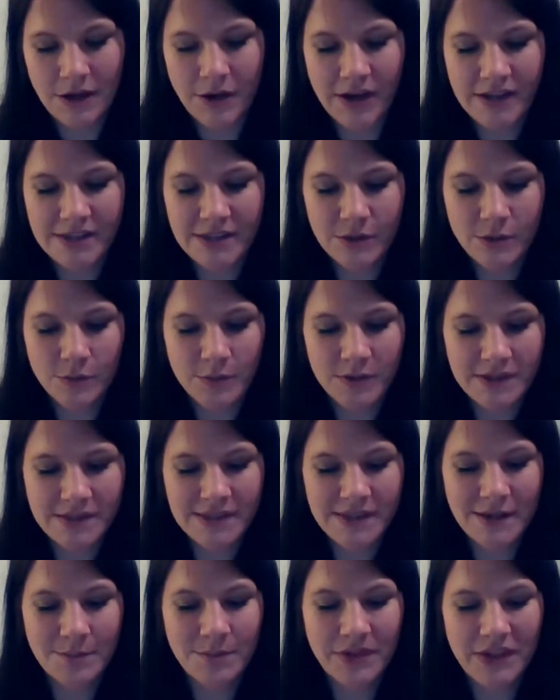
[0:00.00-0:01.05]
Okay, so the
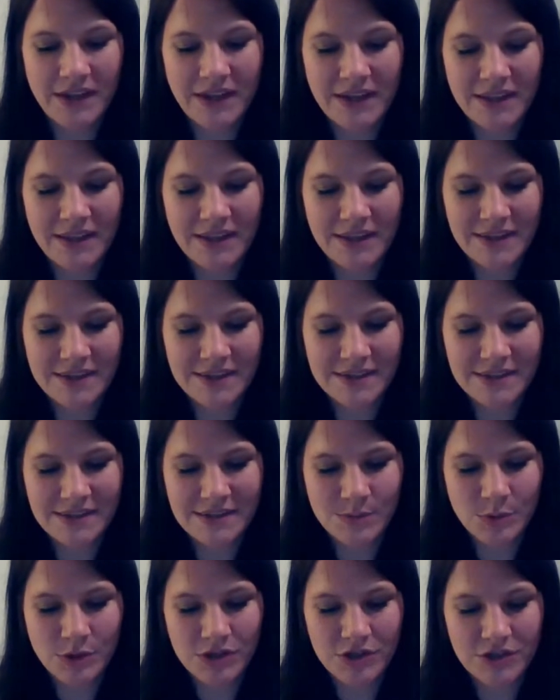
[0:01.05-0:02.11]
reason I'm thinking that this
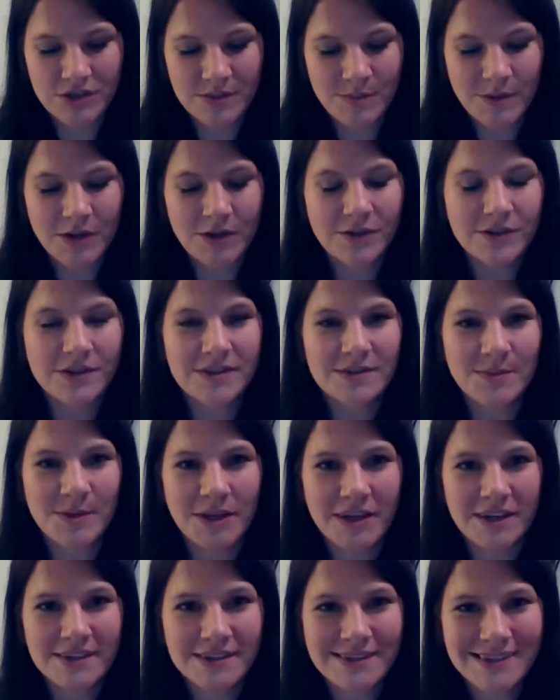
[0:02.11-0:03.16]
is precious metal is
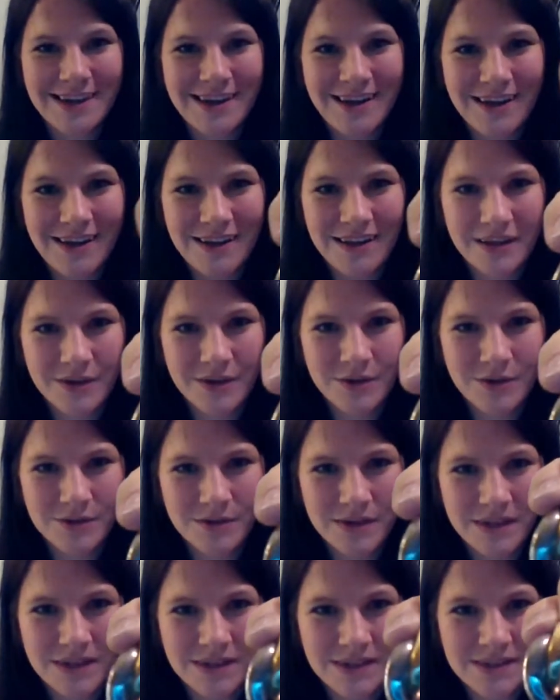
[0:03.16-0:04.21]
because it's hollow,
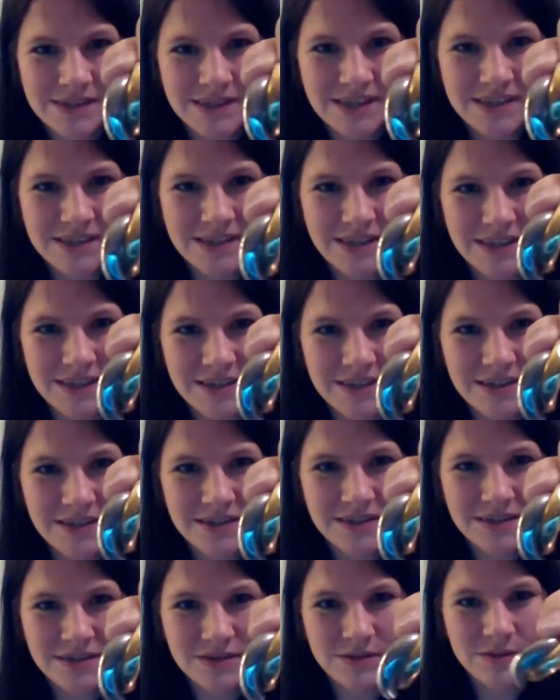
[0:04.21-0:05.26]
indented.
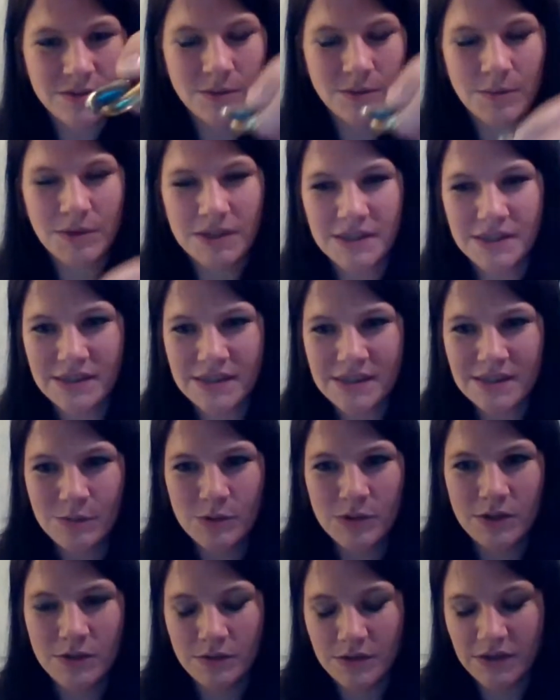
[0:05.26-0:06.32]
That means it's
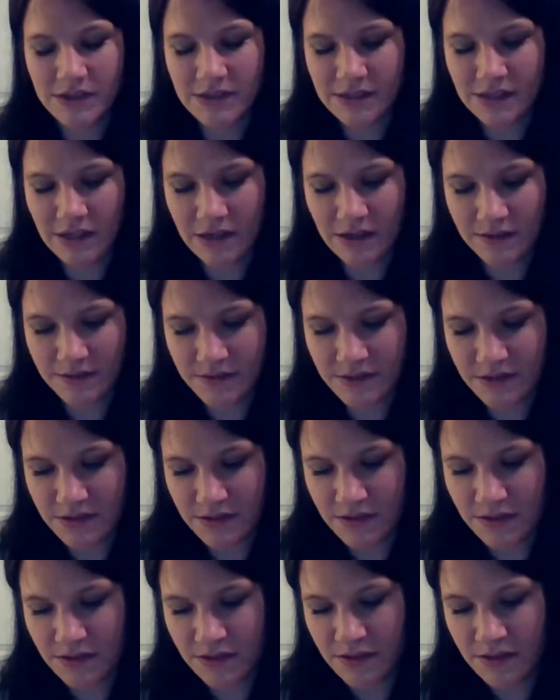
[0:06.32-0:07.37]
really, really soft.
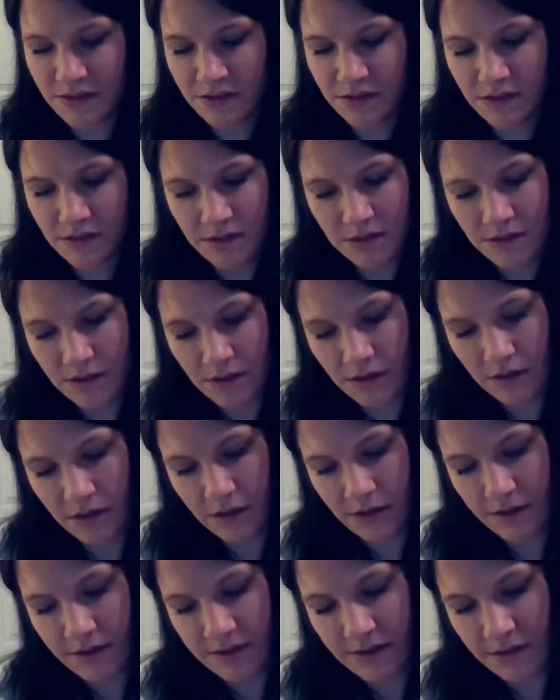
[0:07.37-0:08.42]

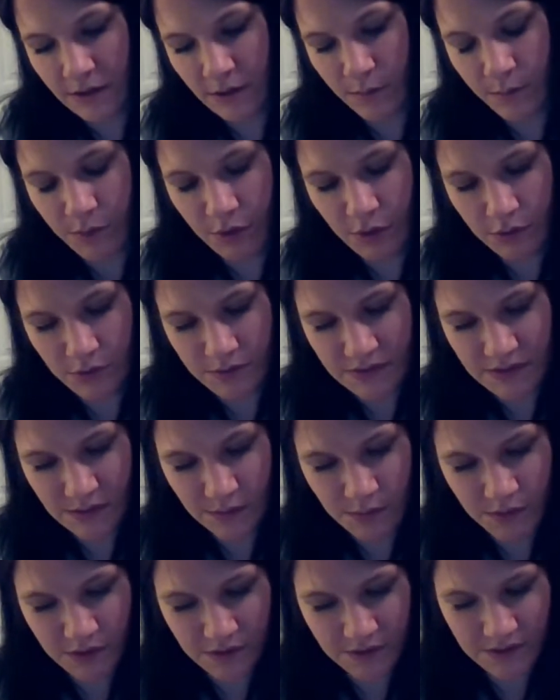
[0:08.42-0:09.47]
Also, the post
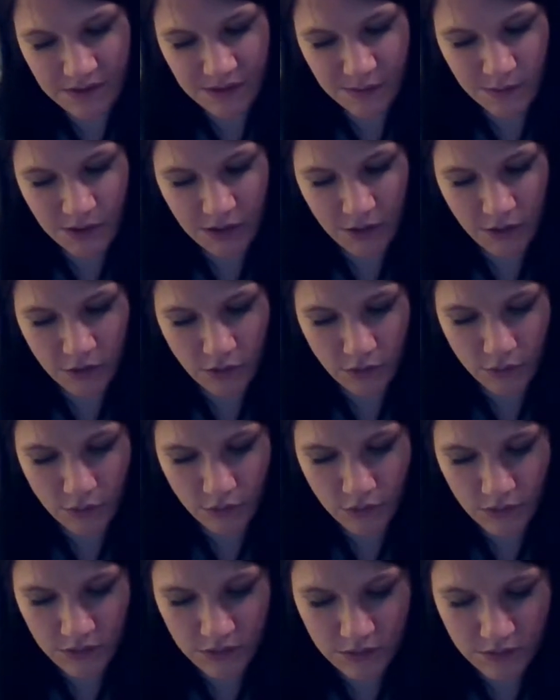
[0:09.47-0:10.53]
appears to be
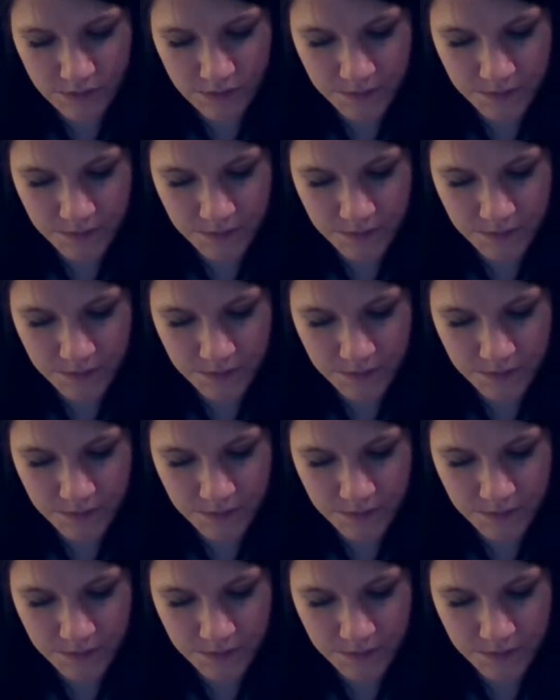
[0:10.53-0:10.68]
gold.